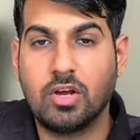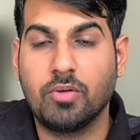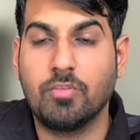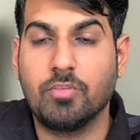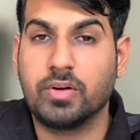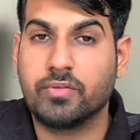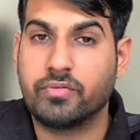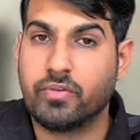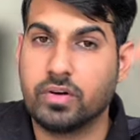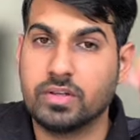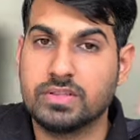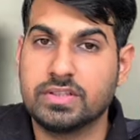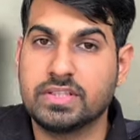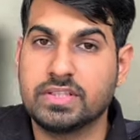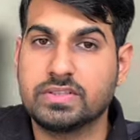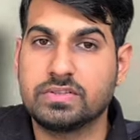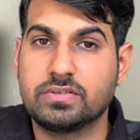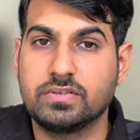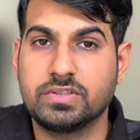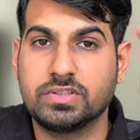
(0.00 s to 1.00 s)
but for
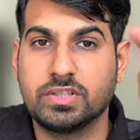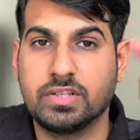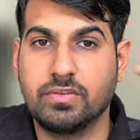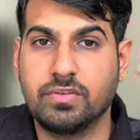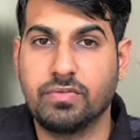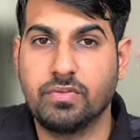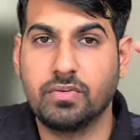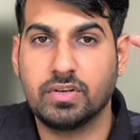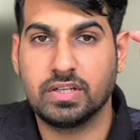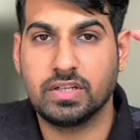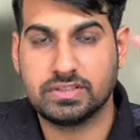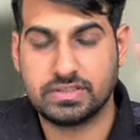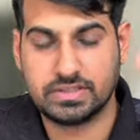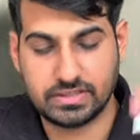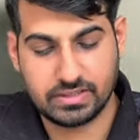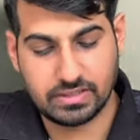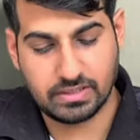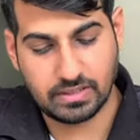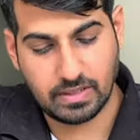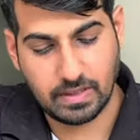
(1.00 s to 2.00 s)
this question if you
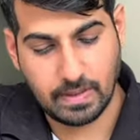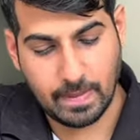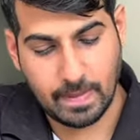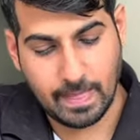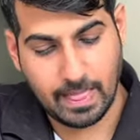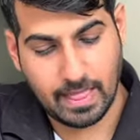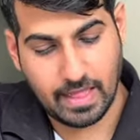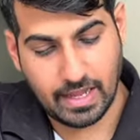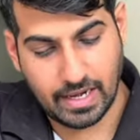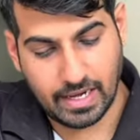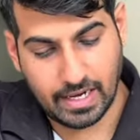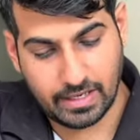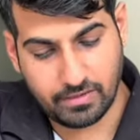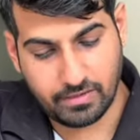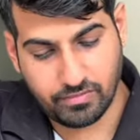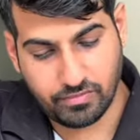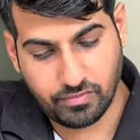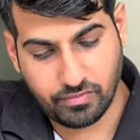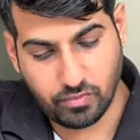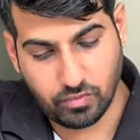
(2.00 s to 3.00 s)
consider
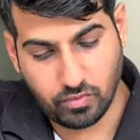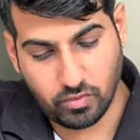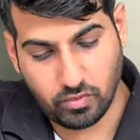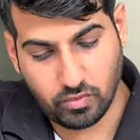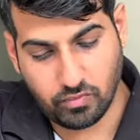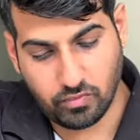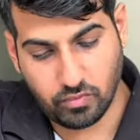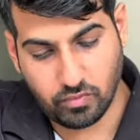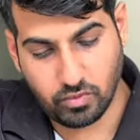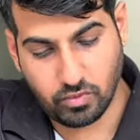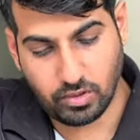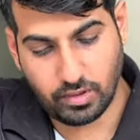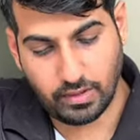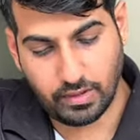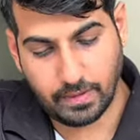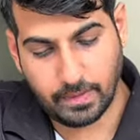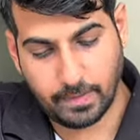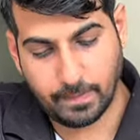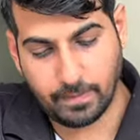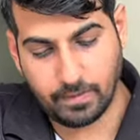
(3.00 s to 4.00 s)
at 4 volt,
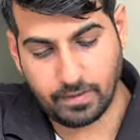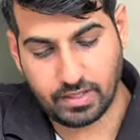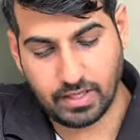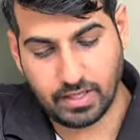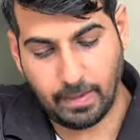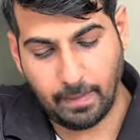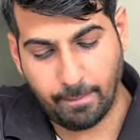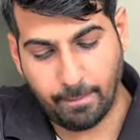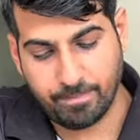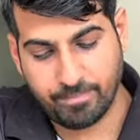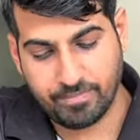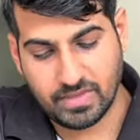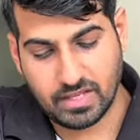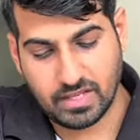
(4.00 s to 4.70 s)
okay,